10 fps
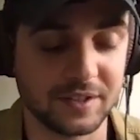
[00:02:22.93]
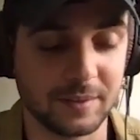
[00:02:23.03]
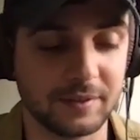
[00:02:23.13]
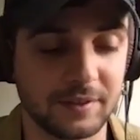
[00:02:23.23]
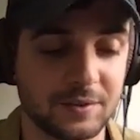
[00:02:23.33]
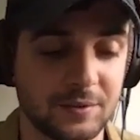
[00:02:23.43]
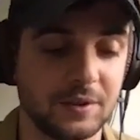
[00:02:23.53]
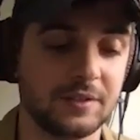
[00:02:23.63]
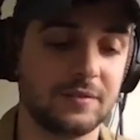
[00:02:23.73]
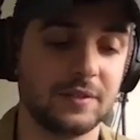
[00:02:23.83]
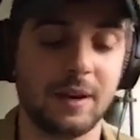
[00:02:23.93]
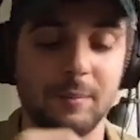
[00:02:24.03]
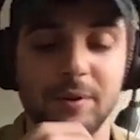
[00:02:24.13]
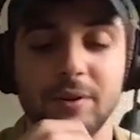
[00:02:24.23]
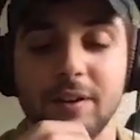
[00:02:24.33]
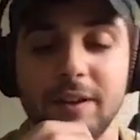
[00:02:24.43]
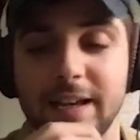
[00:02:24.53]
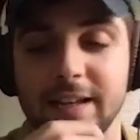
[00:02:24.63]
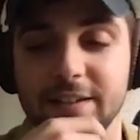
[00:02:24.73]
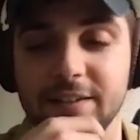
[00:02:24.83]
is something that's really phenomenal
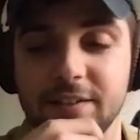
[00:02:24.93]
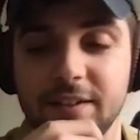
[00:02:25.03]
and